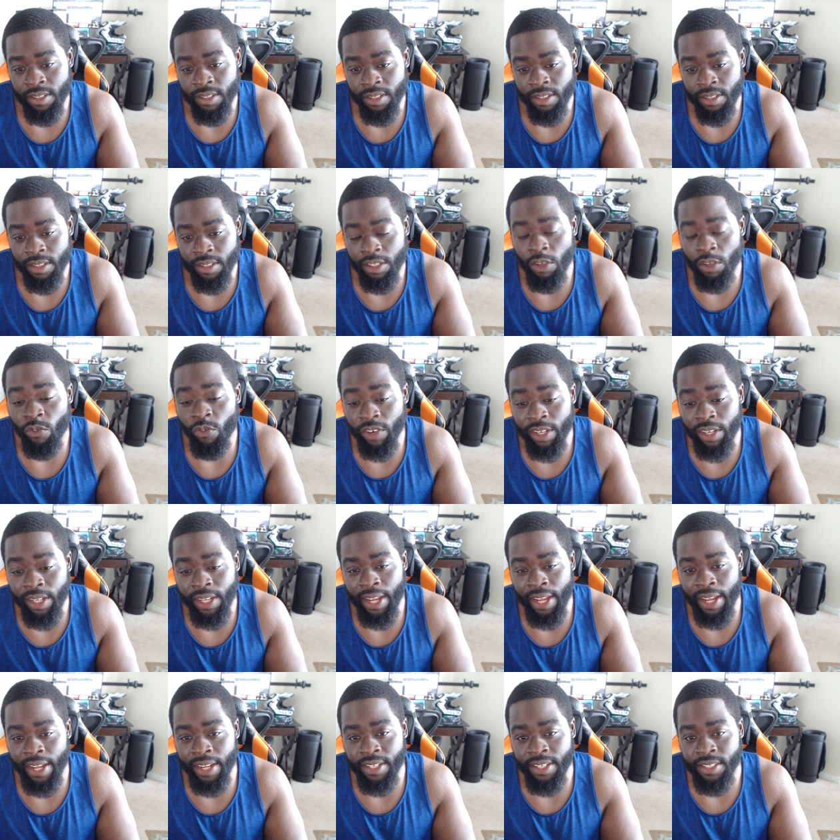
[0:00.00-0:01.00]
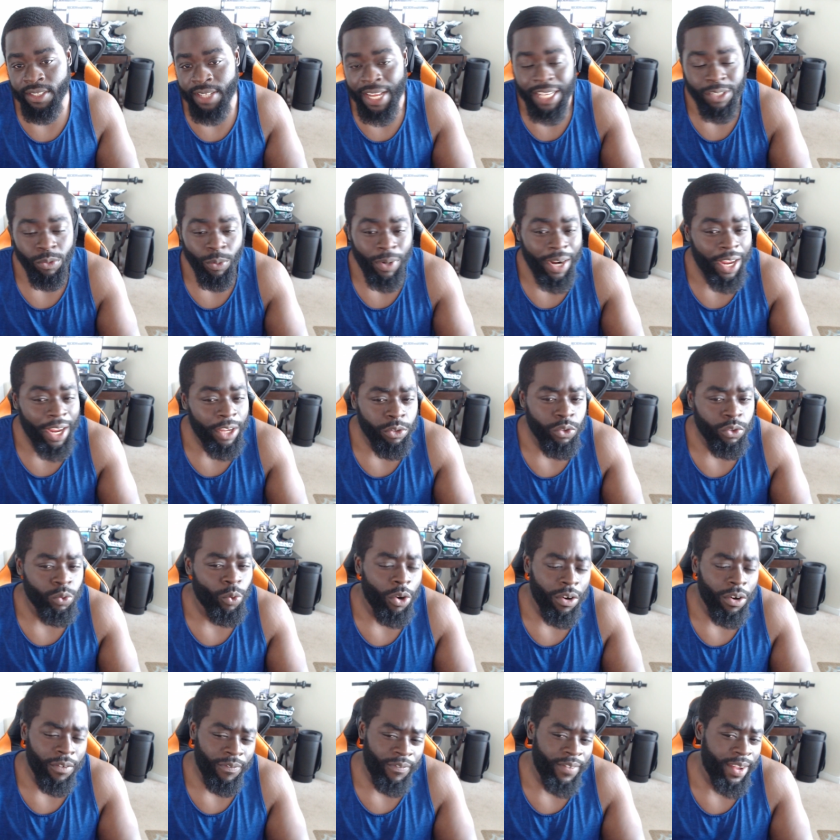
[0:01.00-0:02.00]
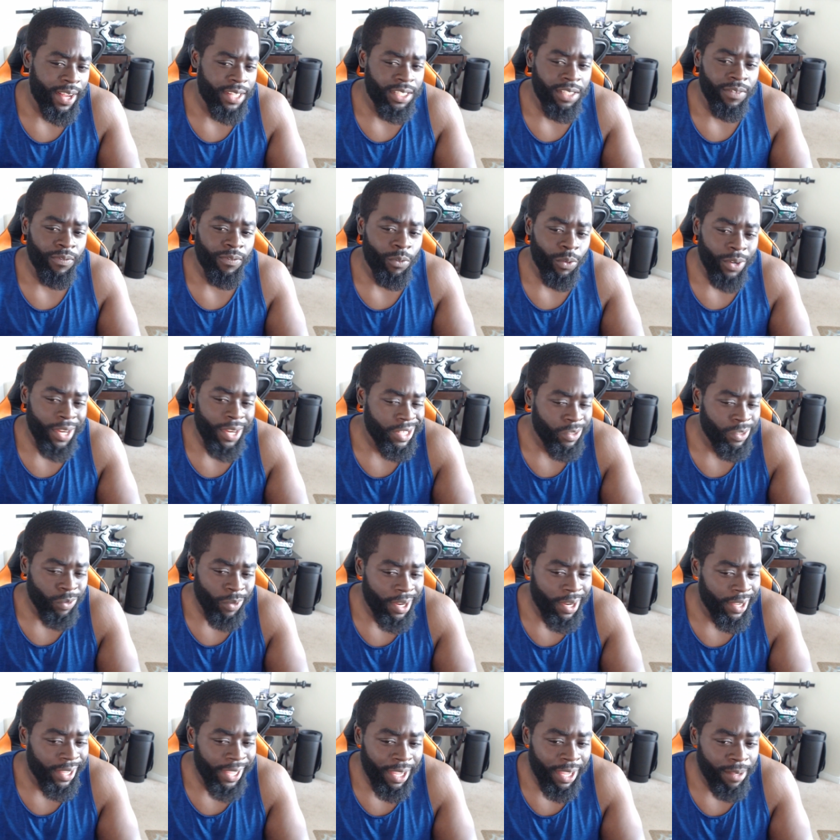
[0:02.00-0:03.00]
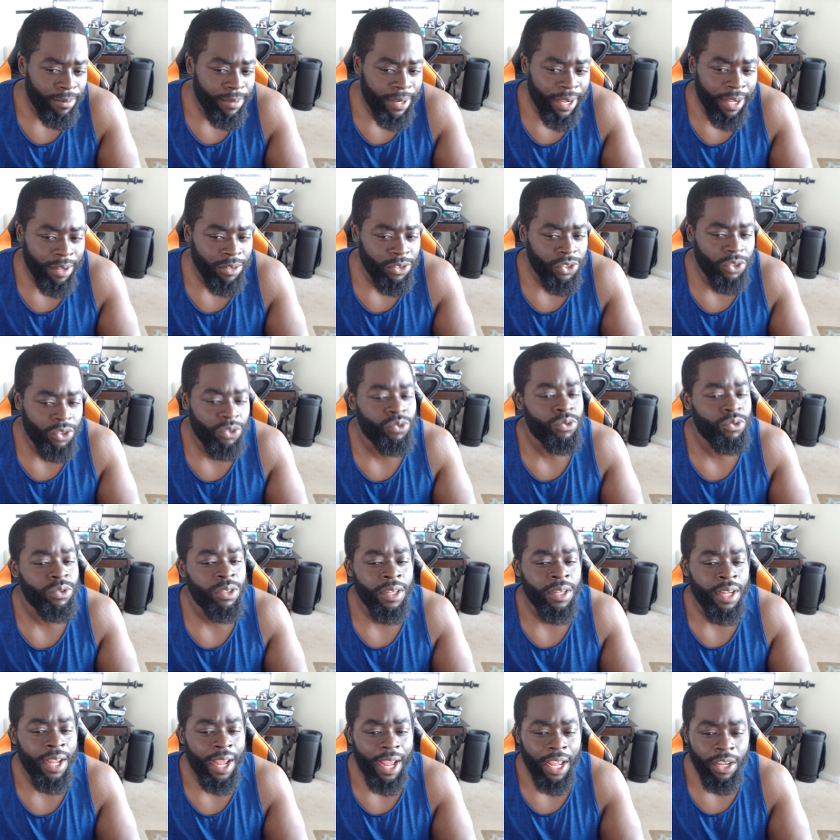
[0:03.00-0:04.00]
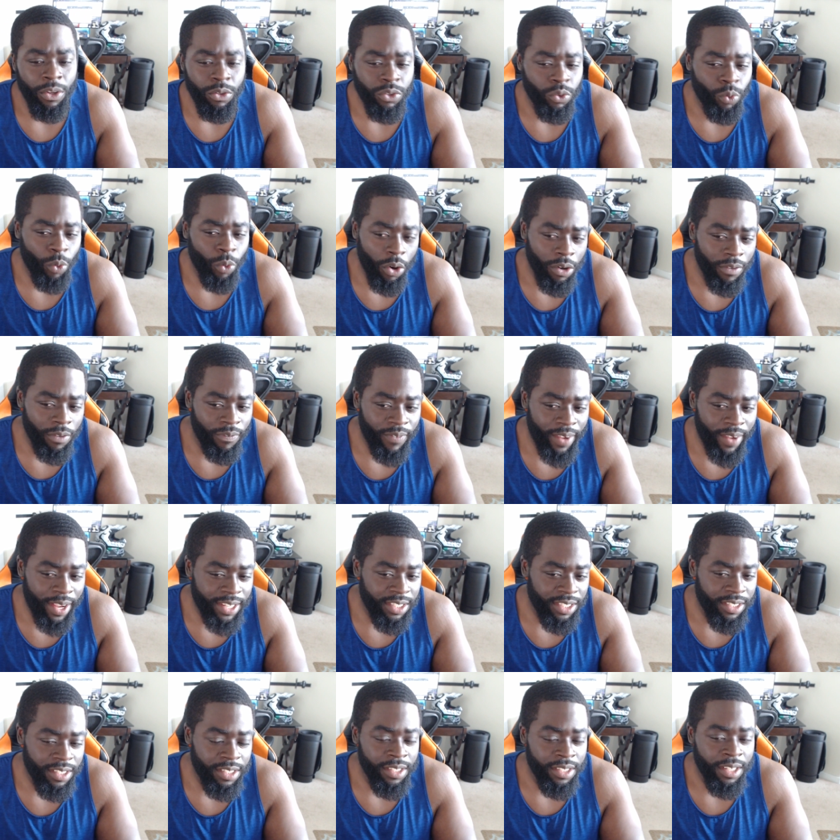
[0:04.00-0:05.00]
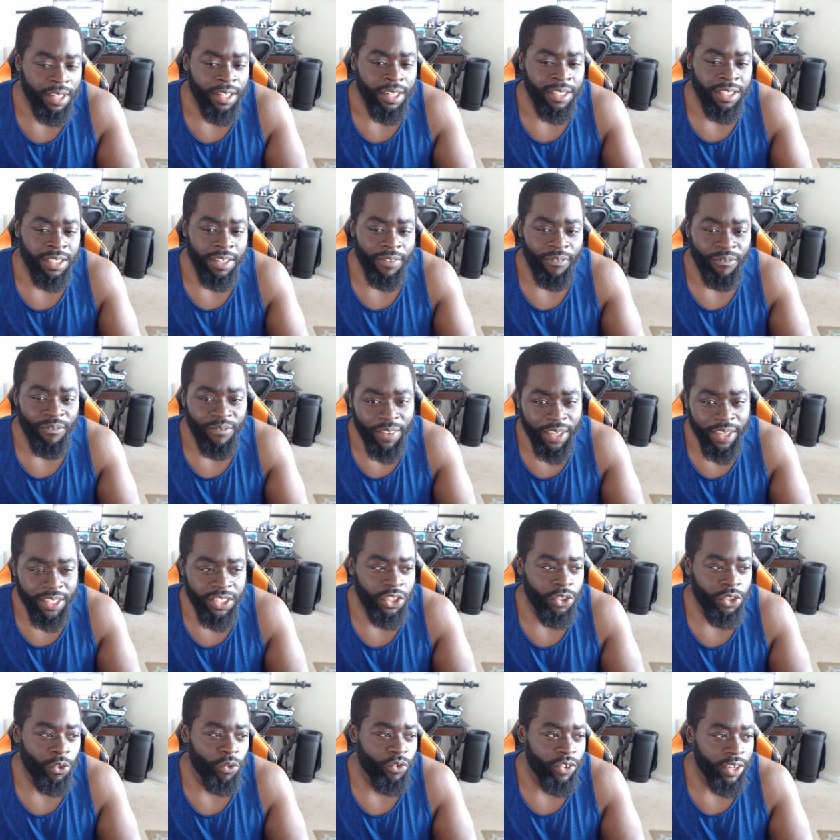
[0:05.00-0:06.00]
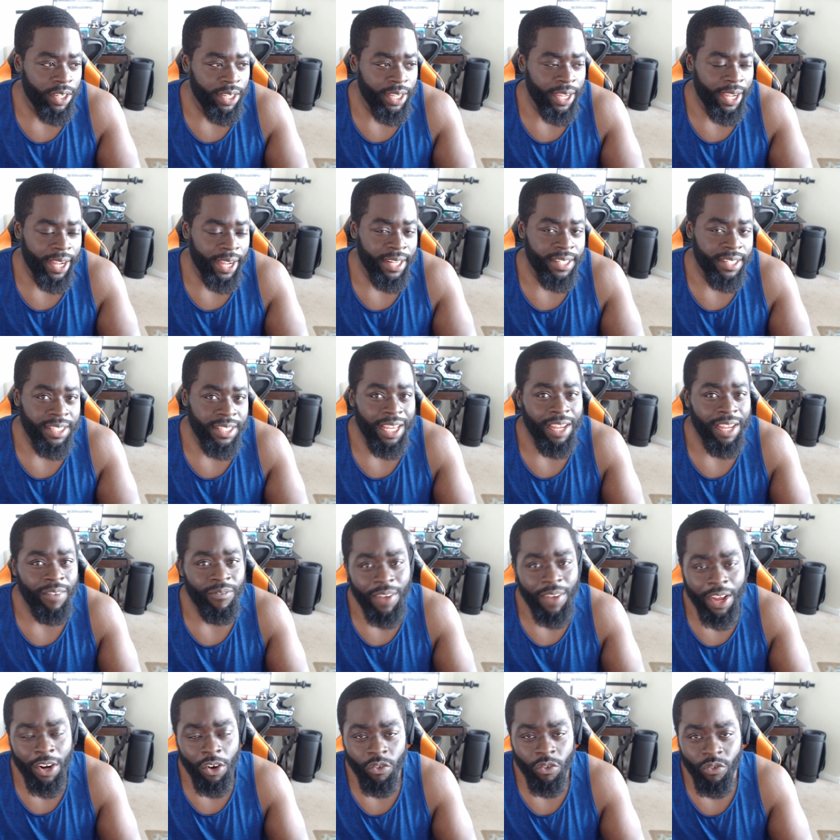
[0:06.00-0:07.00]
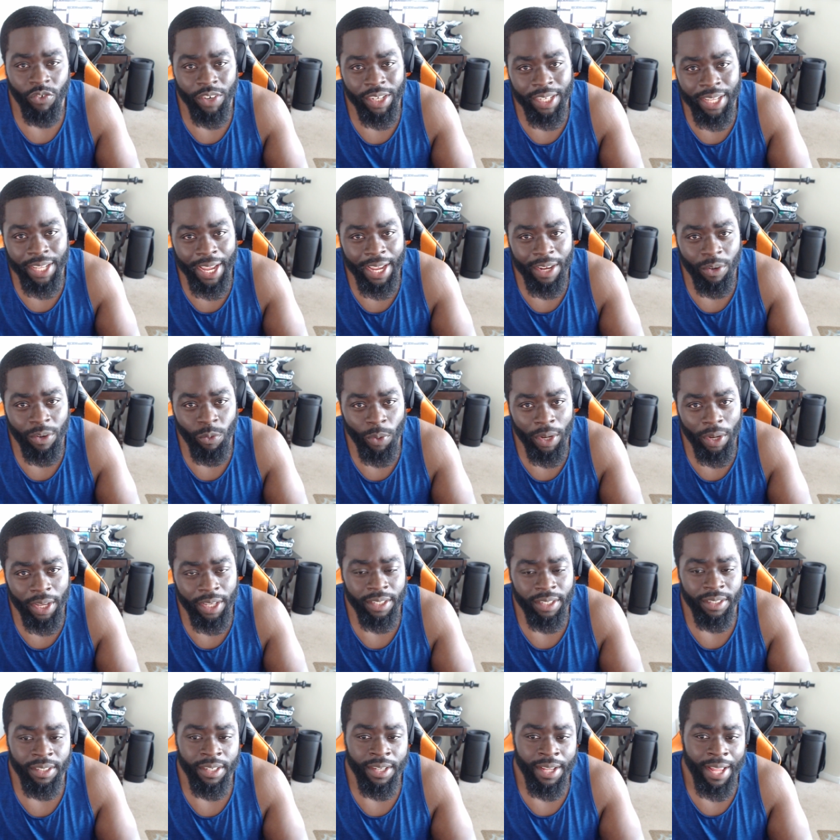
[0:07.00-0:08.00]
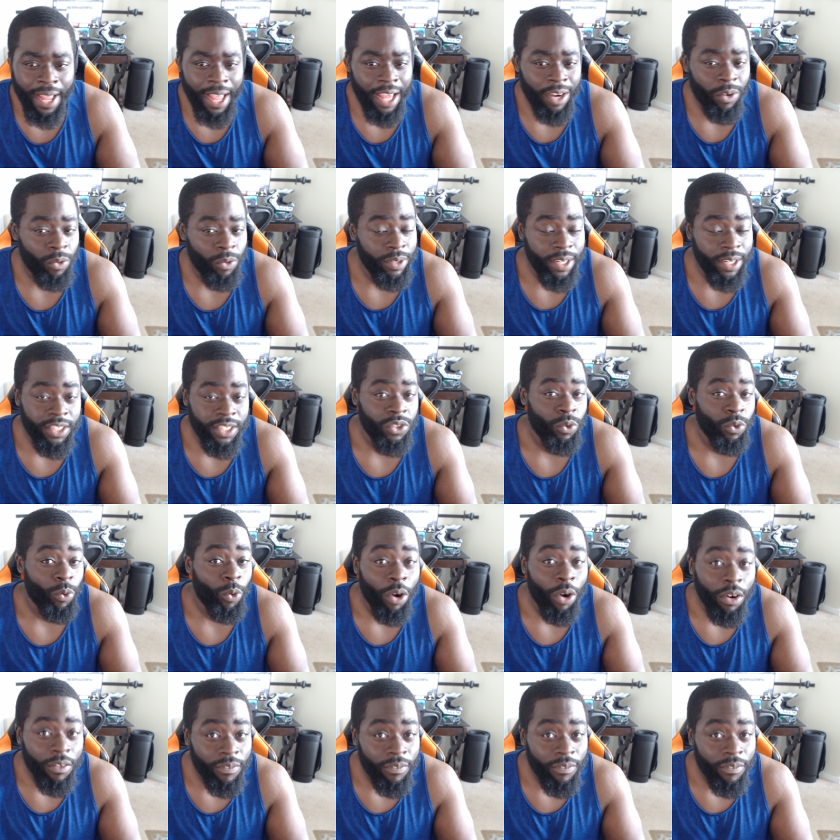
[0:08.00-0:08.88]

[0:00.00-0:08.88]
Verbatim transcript: the regains. That's what I use water fasting for. That's what I came down to. I use water fasting to fix the regains. If I don't regain weight, I don't need to water